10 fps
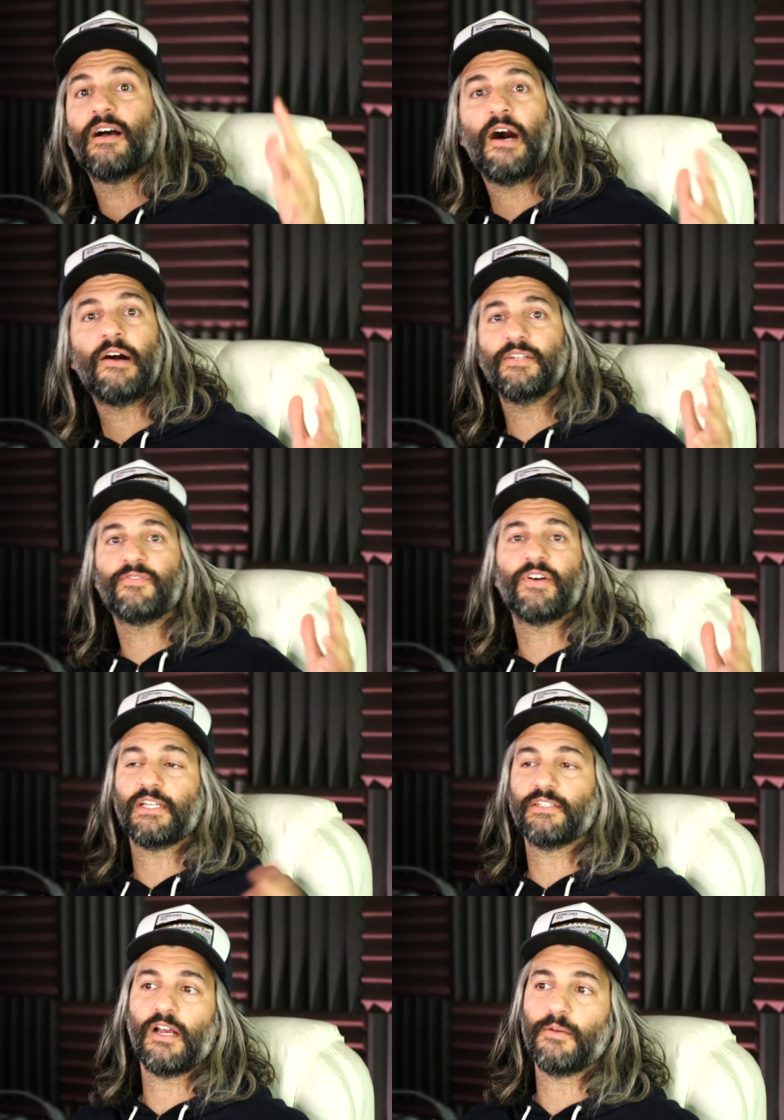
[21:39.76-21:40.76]
I'll eat a
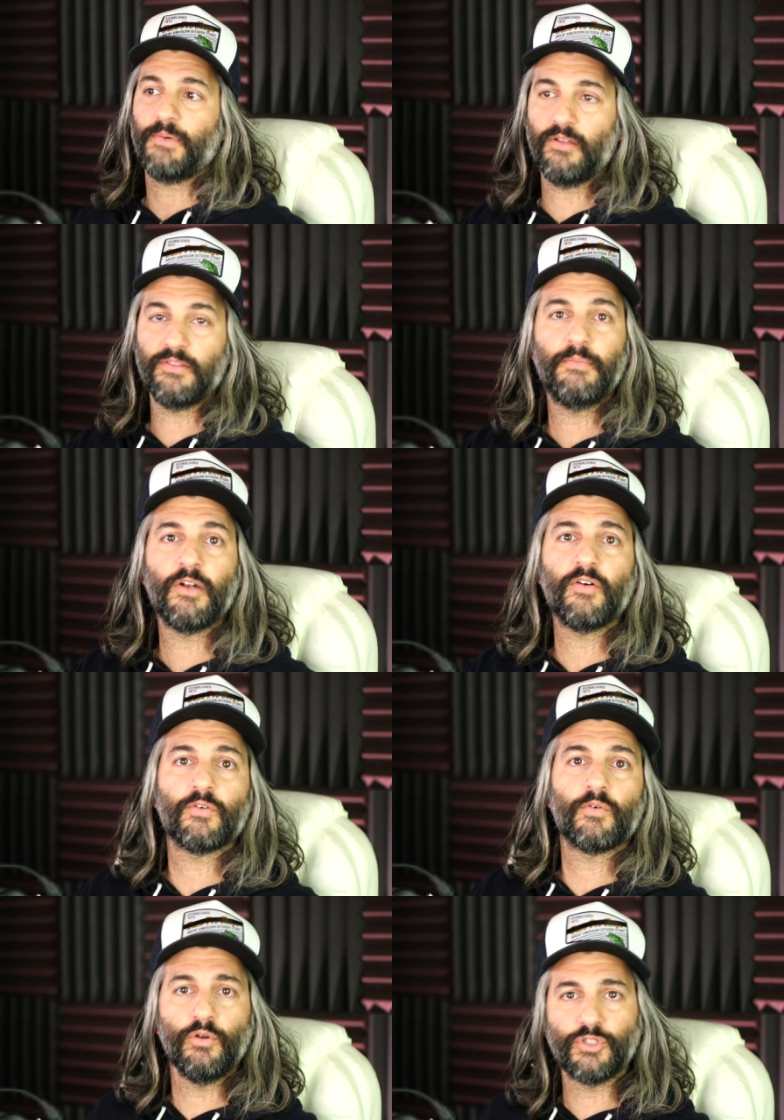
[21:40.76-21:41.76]
fucking Taco Bell in the middle of a
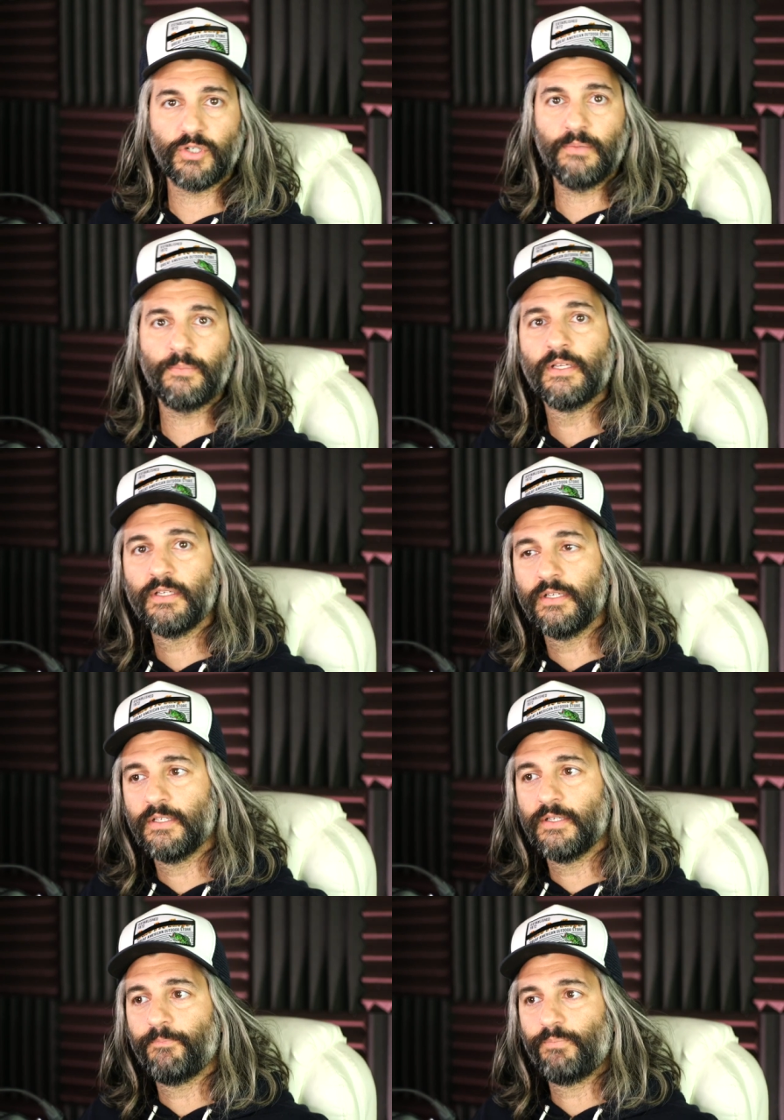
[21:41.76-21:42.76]
road trip.
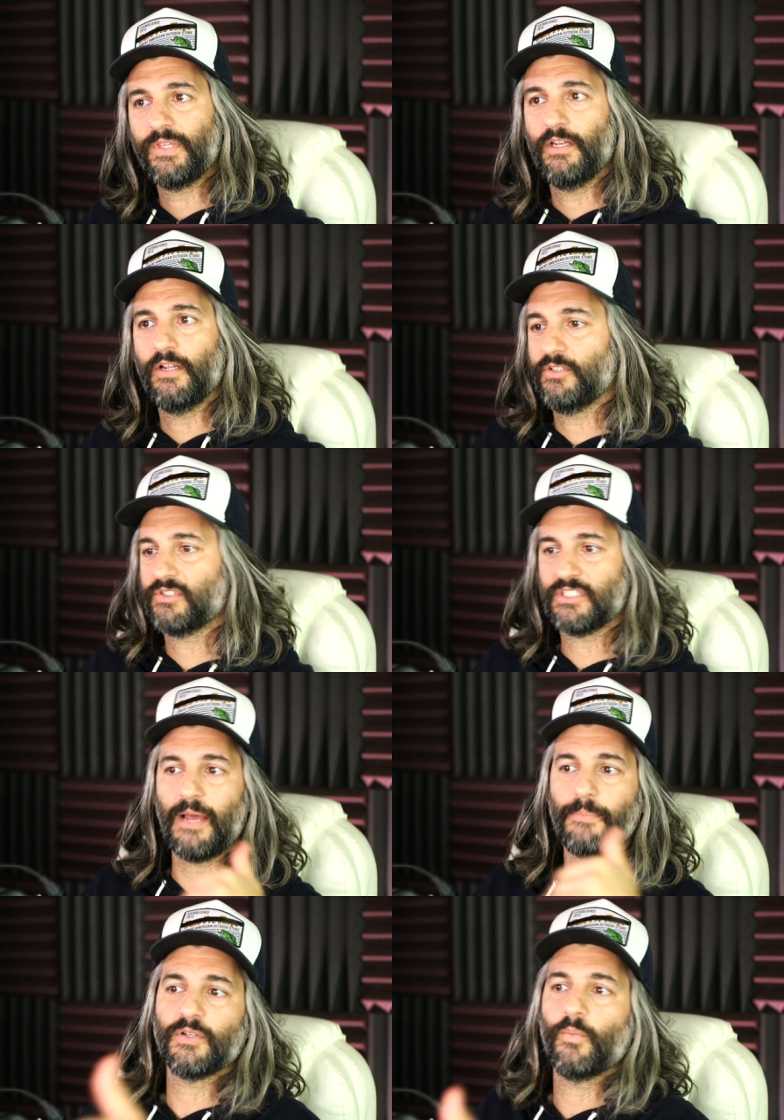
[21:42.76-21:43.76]
Mm. You
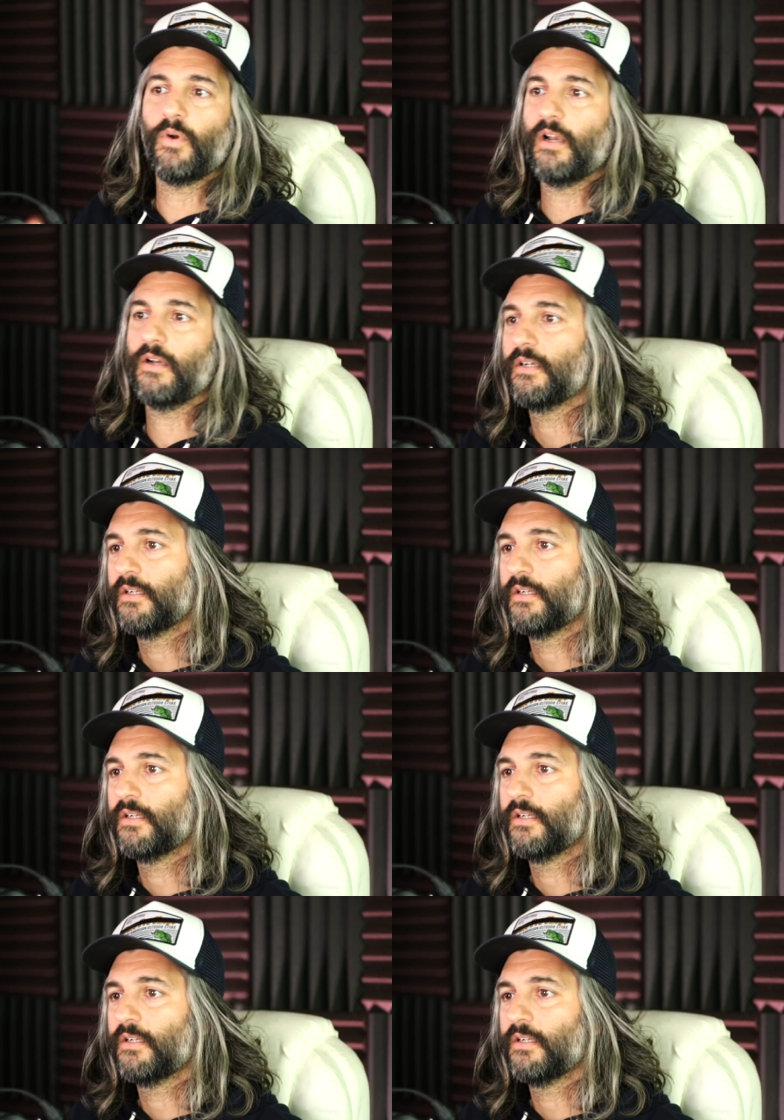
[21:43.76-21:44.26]
stop somewhere.